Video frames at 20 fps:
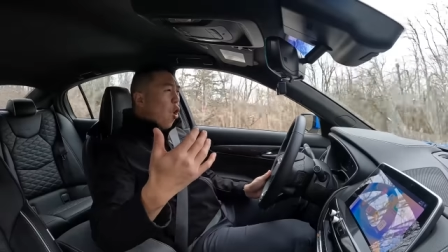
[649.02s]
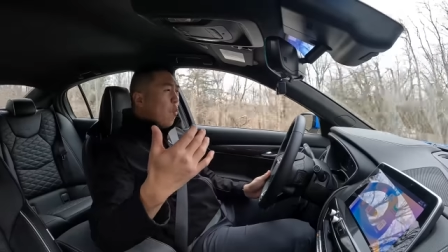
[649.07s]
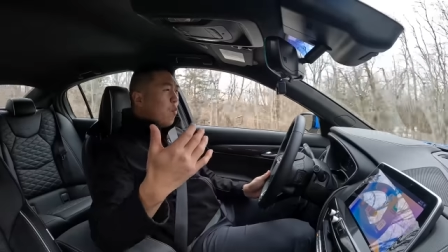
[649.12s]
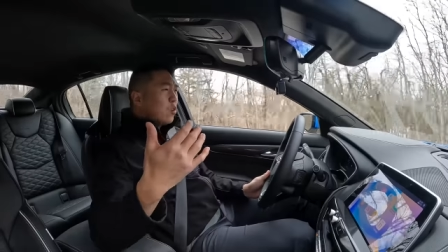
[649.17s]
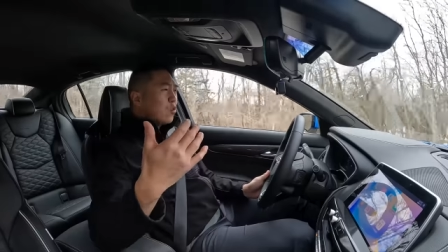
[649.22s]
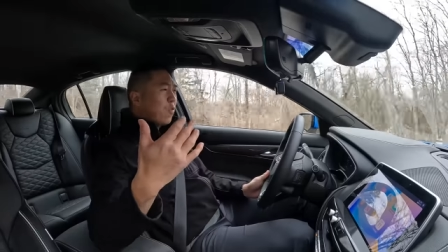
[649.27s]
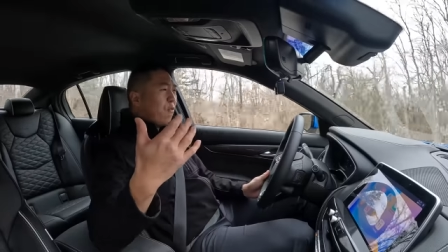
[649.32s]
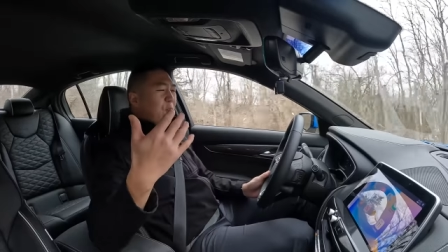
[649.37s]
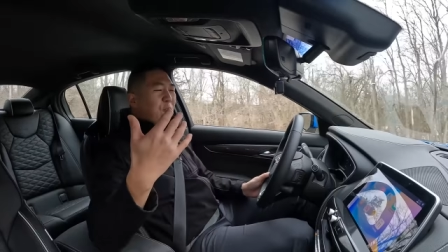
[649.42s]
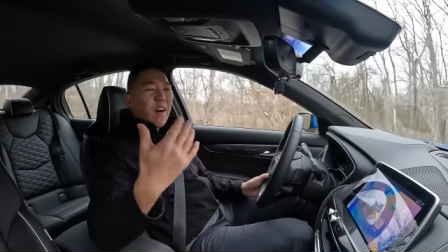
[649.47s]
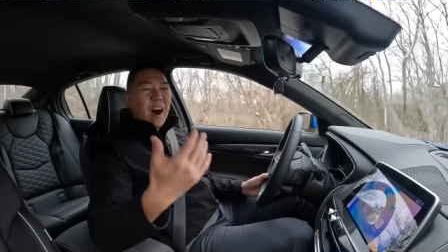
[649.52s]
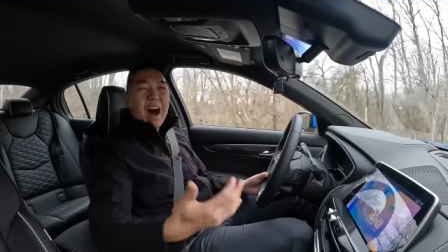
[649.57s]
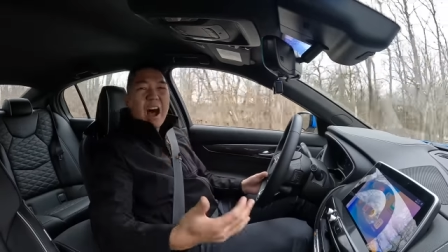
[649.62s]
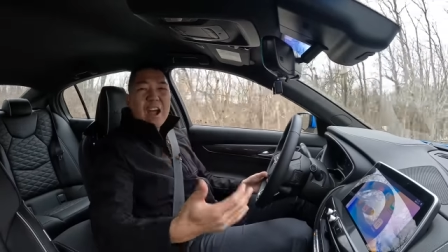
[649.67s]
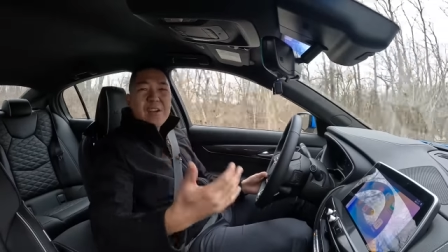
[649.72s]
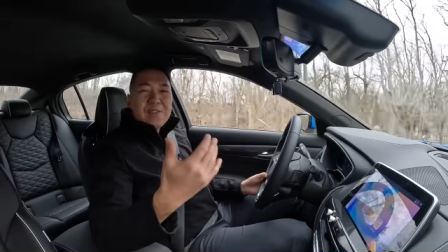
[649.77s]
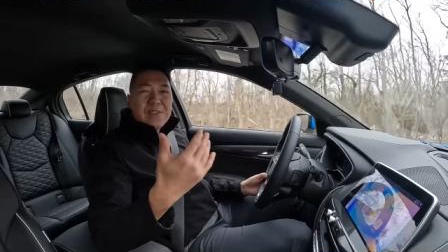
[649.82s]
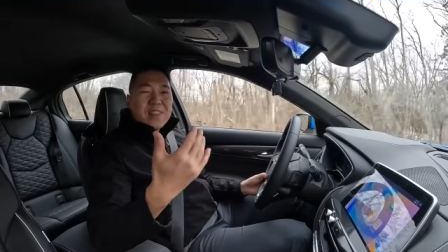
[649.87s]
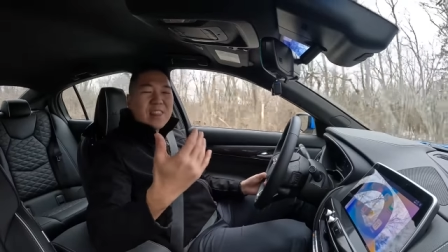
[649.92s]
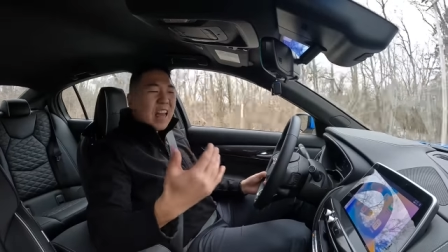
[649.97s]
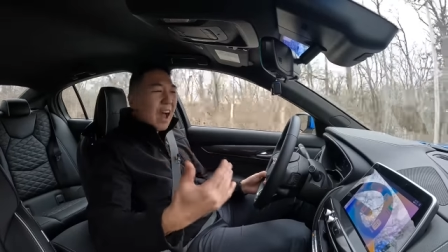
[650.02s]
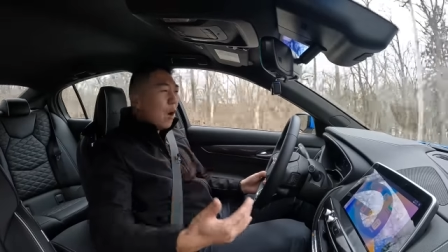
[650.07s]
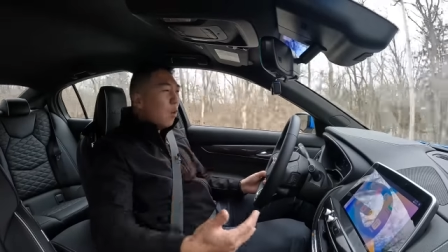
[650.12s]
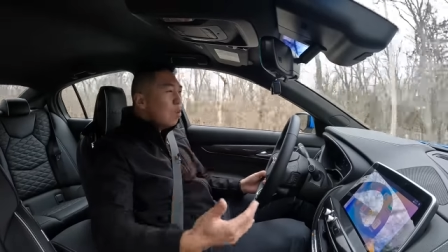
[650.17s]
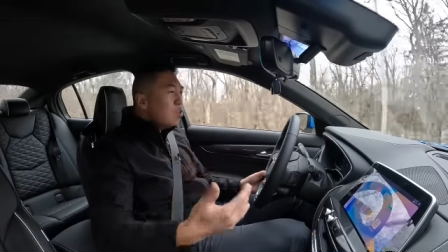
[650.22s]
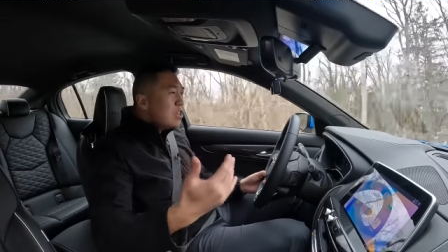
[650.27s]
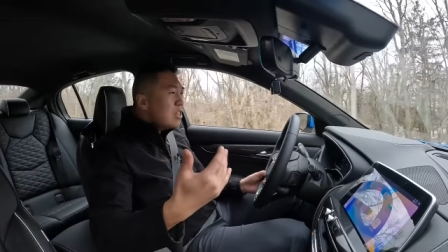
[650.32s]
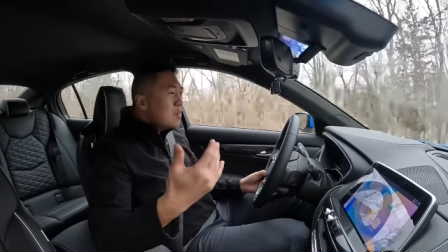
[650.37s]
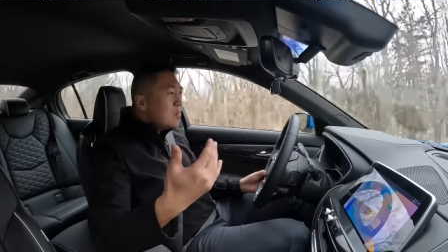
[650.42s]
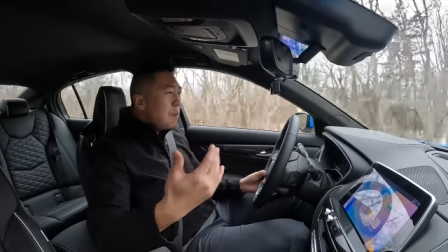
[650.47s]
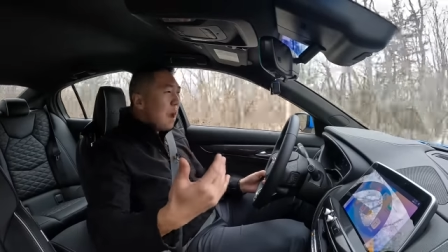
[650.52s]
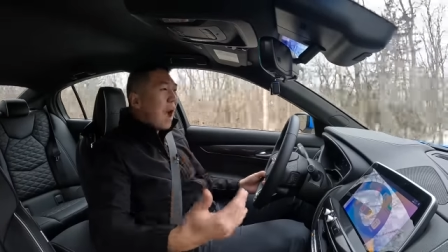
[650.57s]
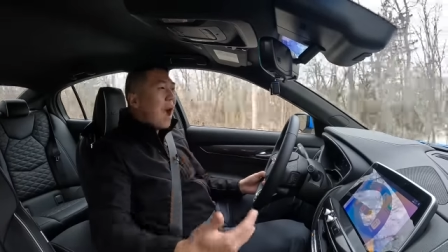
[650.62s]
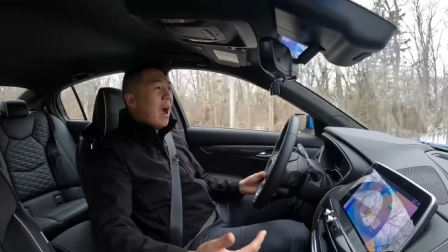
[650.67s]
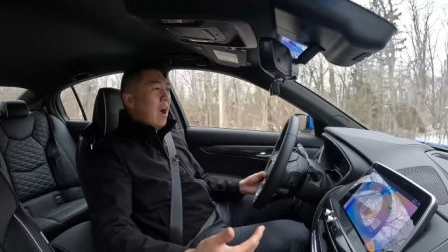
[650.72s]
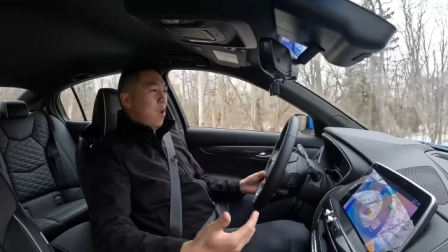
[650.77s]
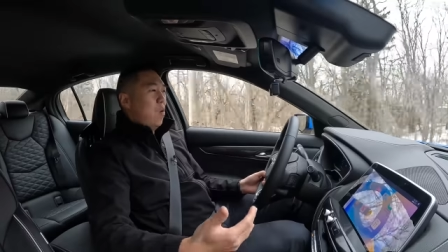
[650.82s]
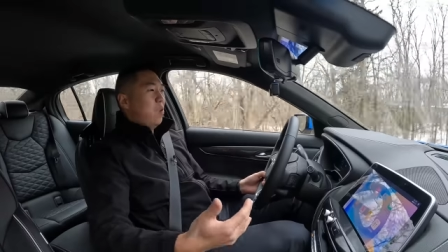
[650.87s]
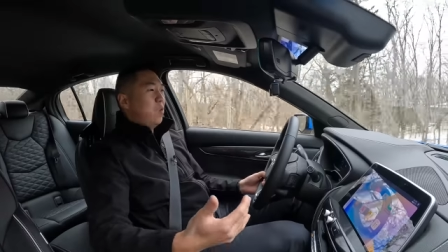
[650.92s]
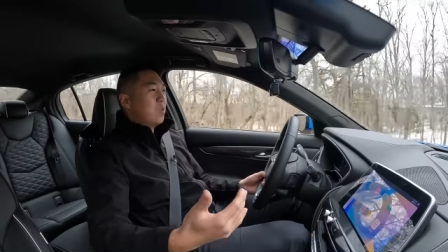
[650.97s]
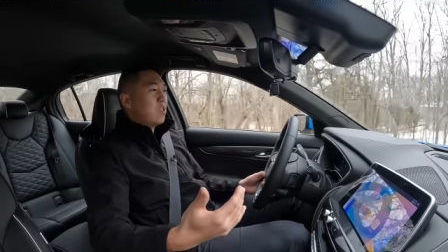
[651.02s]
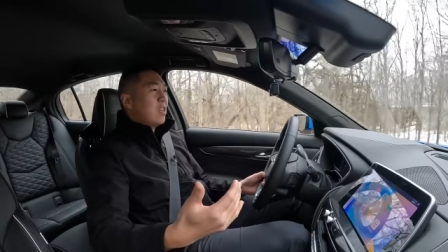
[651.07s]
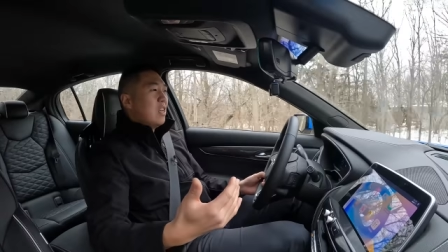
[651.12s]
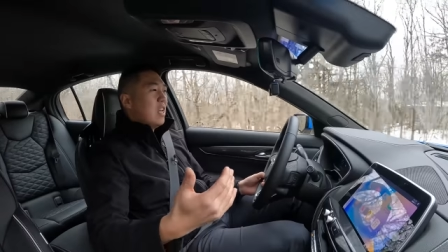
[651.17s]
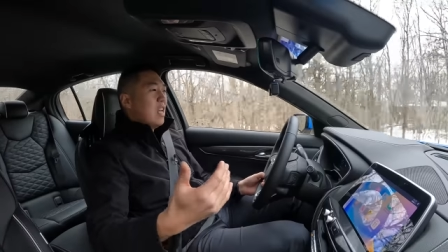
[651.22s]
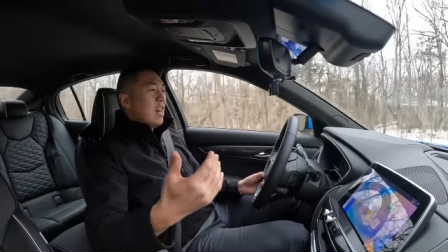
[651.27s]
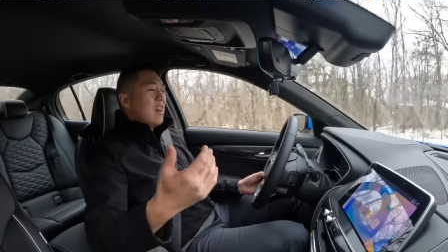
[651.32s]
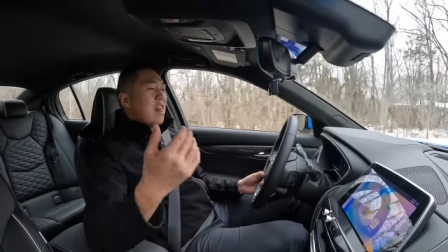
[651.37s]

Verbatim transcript: almost 5,000 pounds.